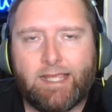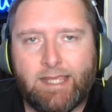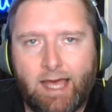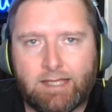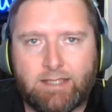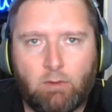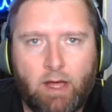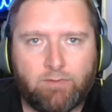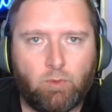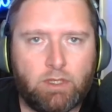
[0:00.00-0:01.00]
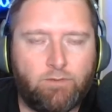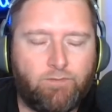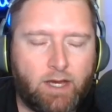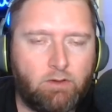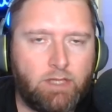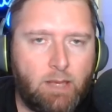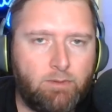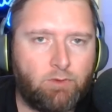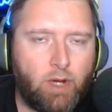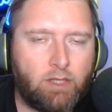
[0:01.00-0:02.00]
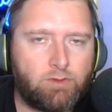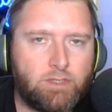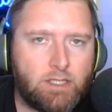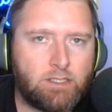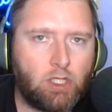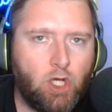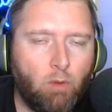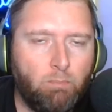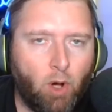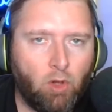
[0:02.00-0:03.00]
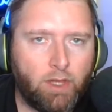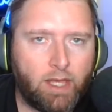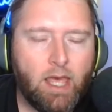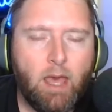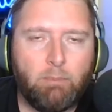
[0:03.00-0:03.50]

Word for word: Yes, they will have to win the final game of the regular season to go bowling.